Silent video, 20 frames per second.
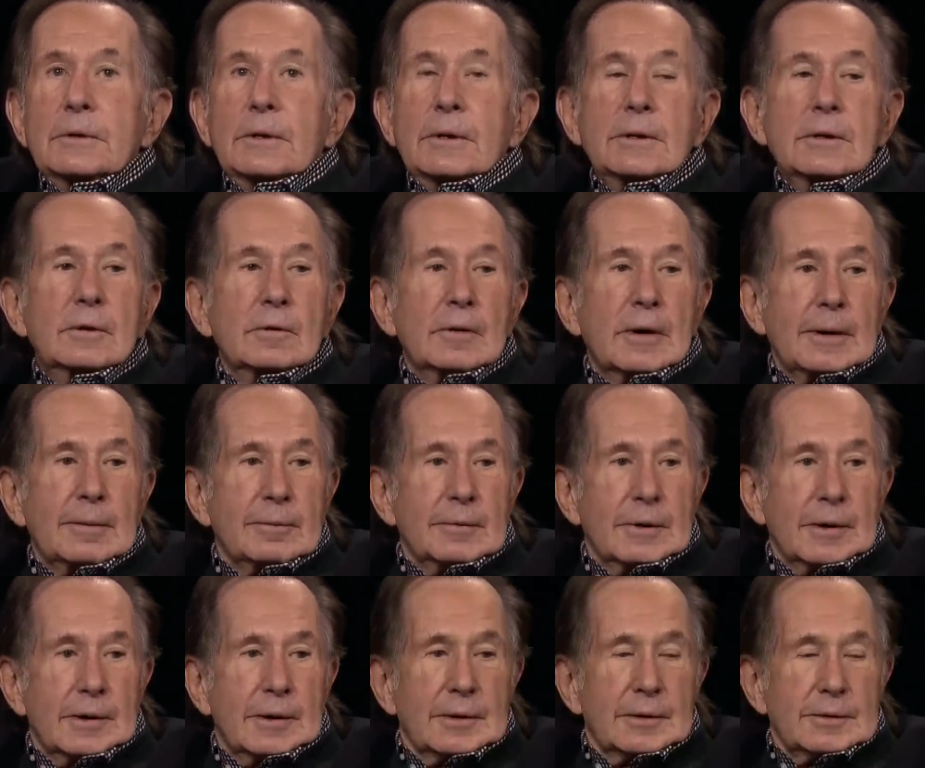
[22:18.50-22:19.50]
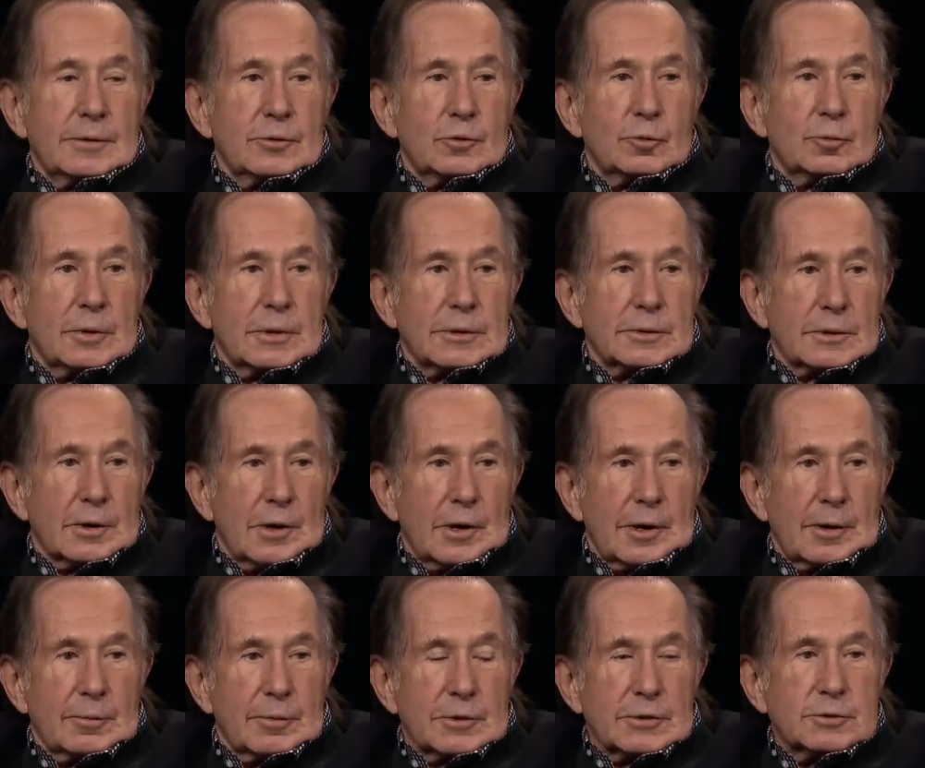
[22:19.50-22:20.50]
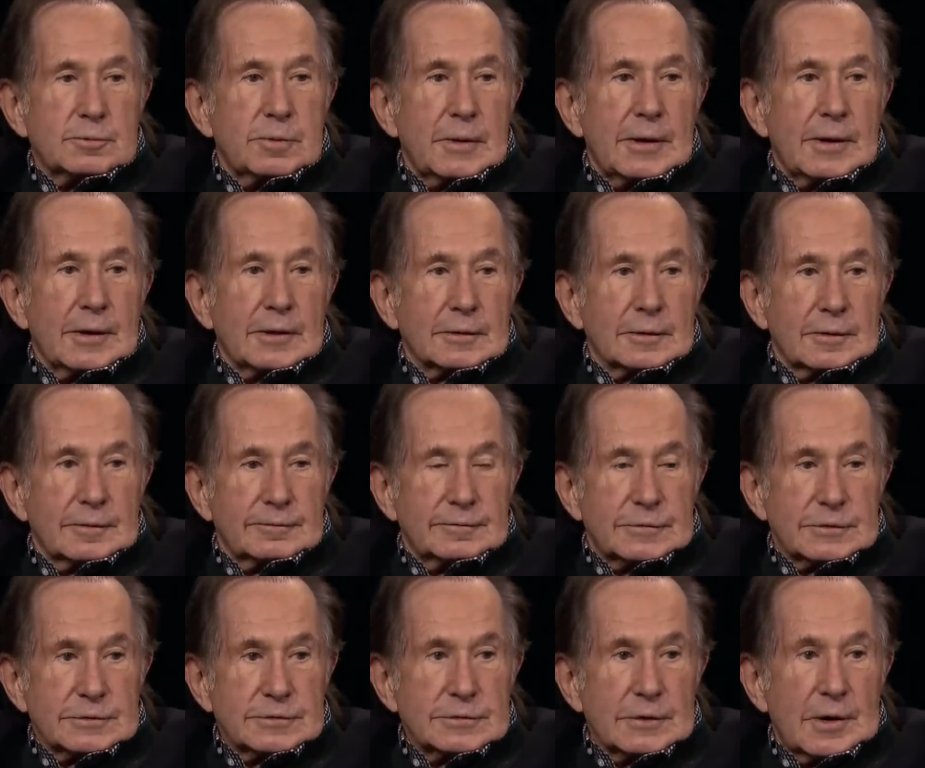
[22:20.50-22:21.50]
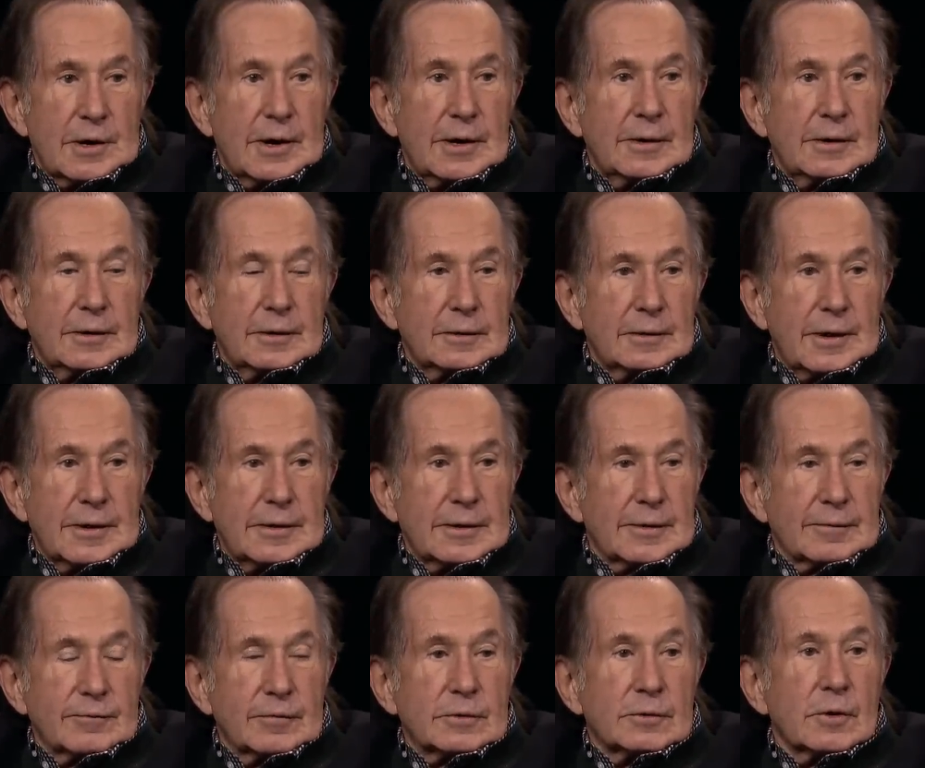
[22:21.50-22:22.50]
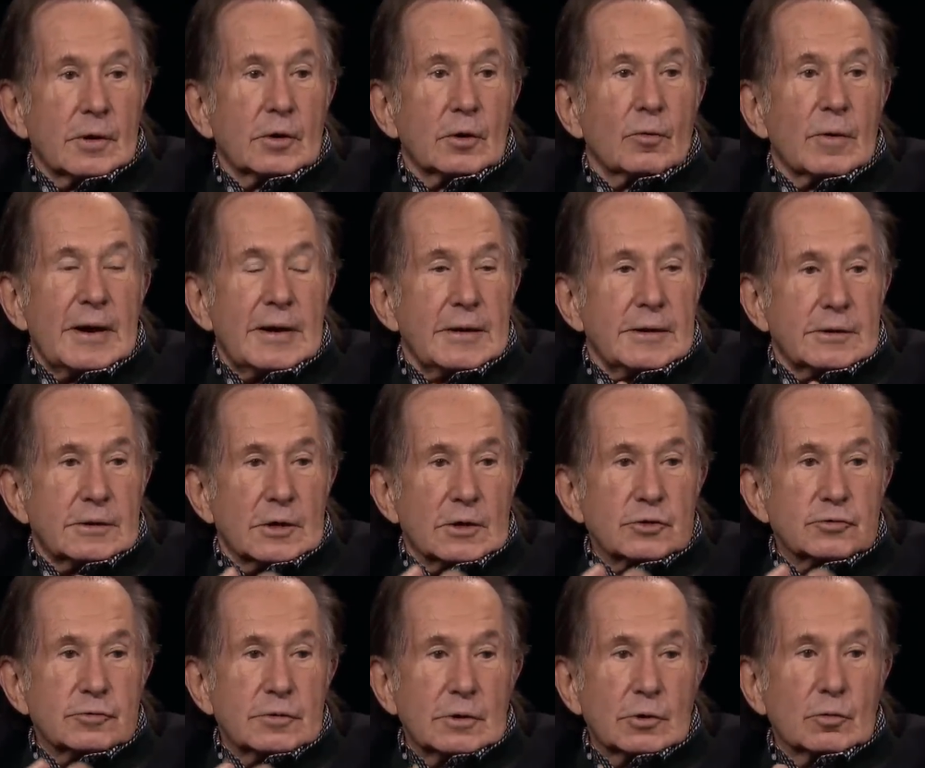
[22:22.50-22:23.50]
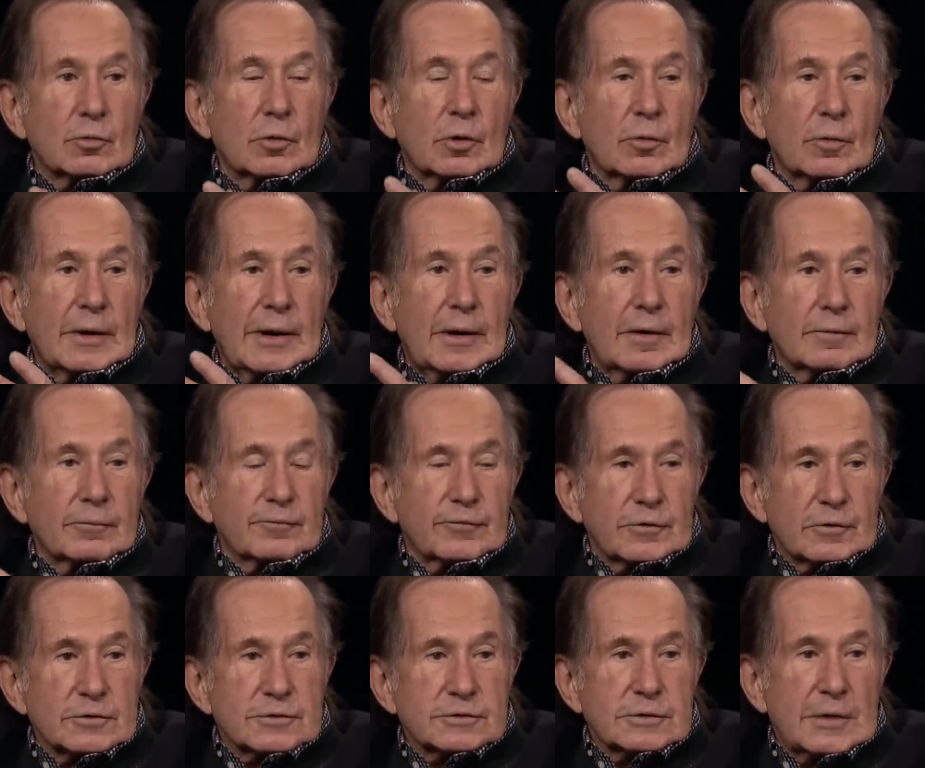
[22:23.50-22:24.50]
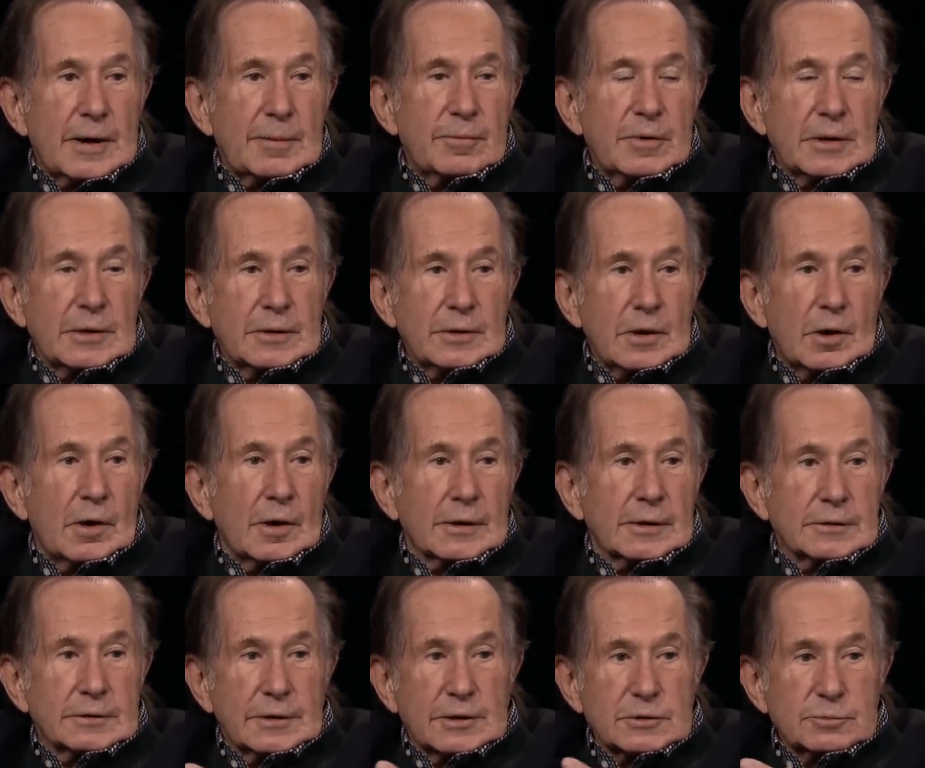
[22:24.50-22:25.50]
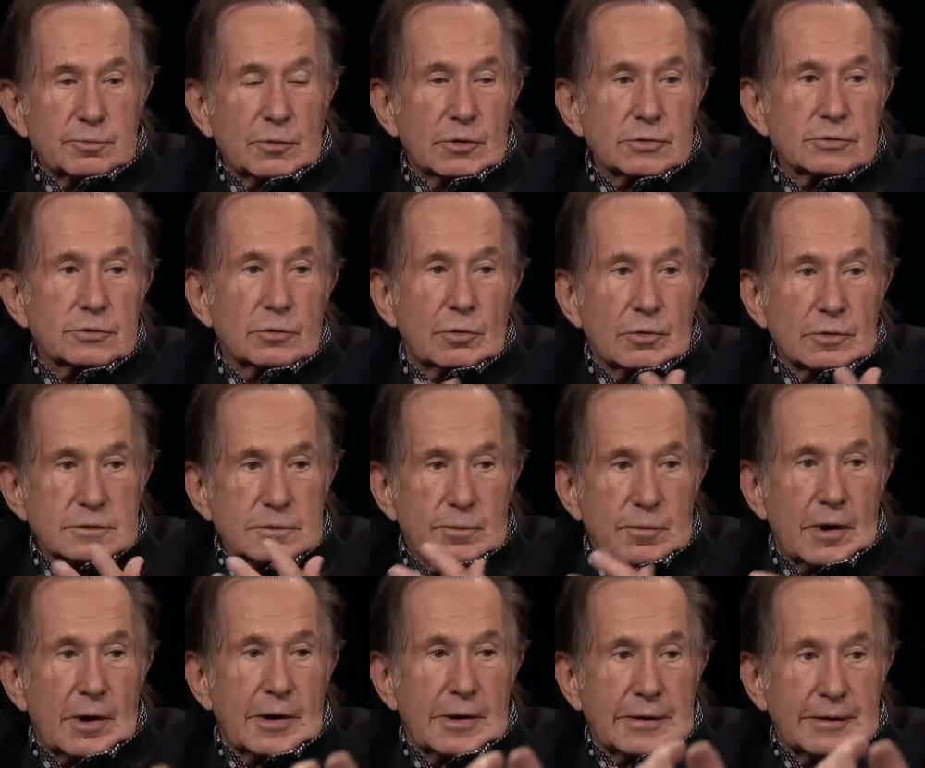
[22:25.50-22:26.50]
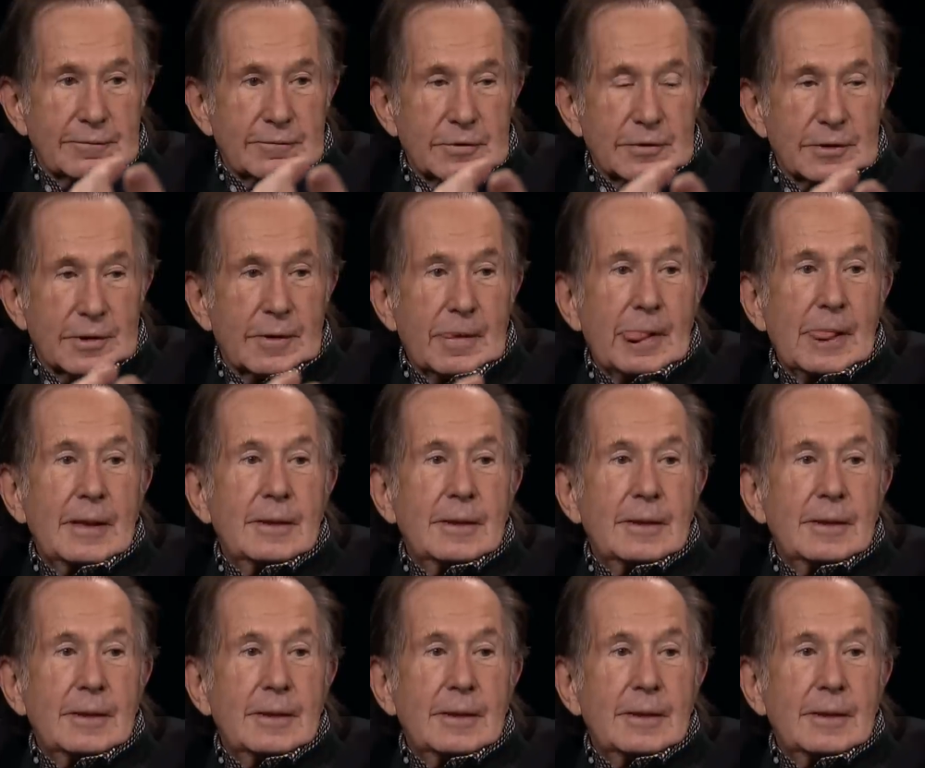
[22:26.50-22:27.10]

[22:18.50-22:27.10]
you know, I'm a human garbage pail of design, and I never go to any country in the world without first stopping in the architect's bookstores and buying it. So then you